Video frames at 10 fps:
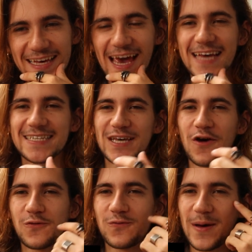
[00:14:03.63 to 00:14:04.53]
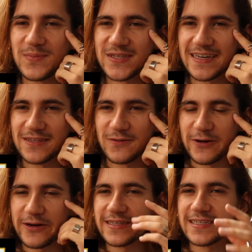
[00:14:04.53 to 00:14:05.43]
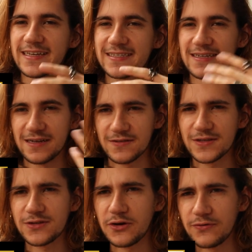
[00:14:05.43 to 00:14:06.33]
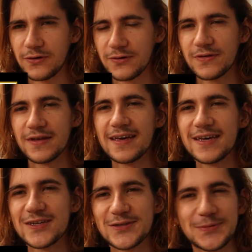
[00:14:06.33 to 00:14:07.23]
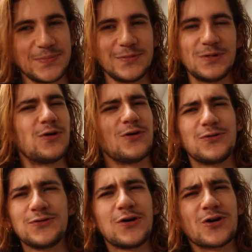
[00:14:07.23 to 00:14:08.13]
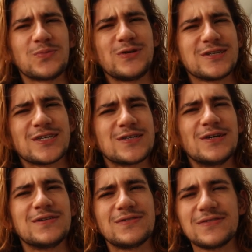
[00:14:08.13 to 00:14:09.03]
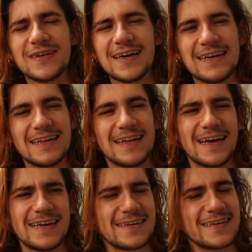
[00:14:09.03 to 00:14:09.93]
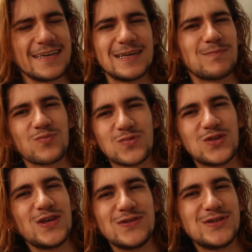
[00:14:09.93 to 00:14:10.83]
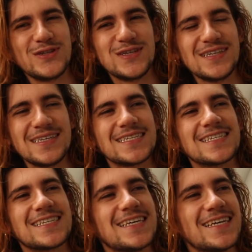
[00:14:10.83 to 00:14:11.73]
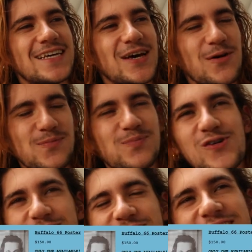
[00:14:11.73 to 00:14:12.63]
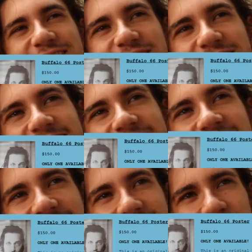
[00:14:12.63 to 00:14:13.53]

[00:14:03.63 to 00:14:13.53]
He has his own website where he sells a lot of stuff on, some normal stuff like DVDs, posters,